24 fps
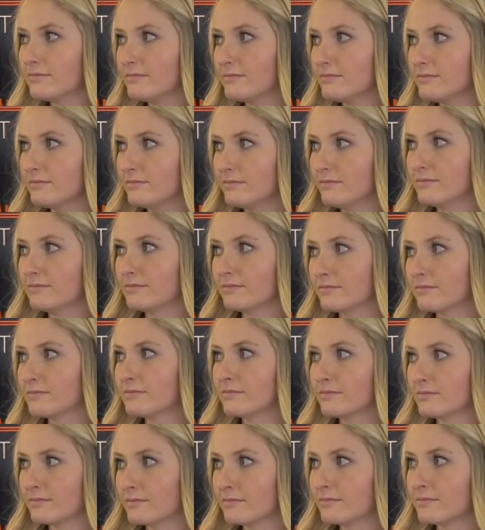
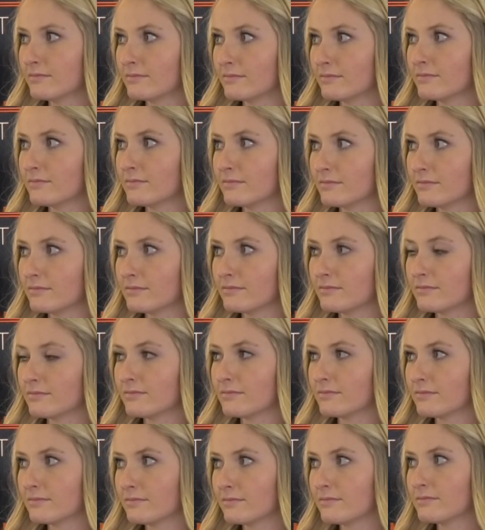
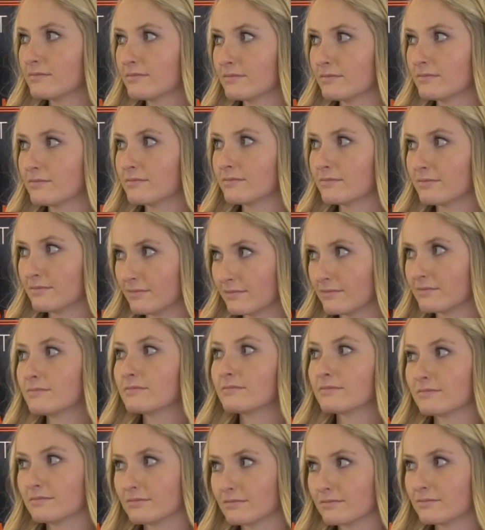
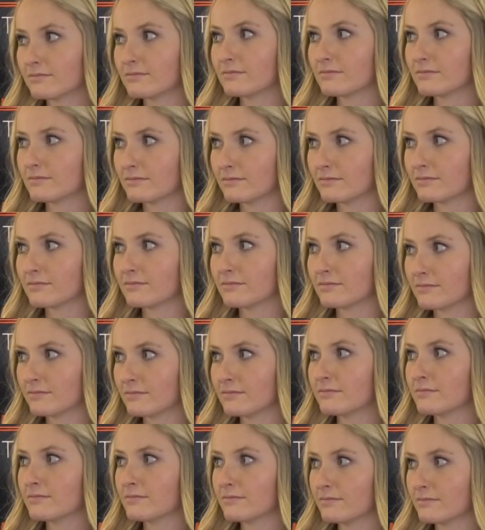
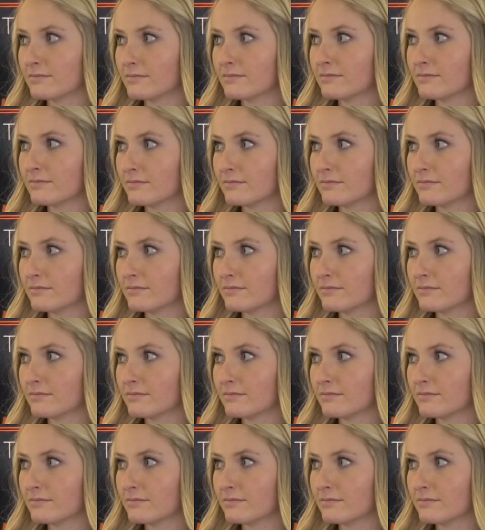(not speaking)